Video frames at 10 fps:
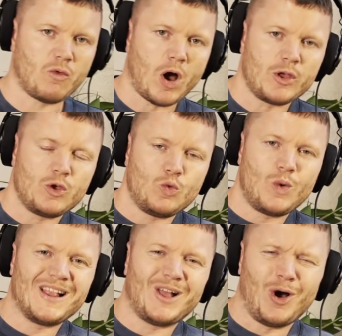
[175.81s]
what you
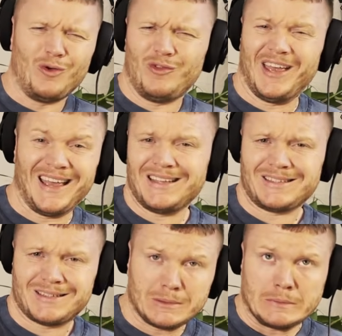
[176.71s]
will of
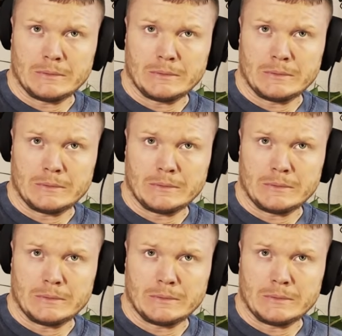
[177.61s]
it.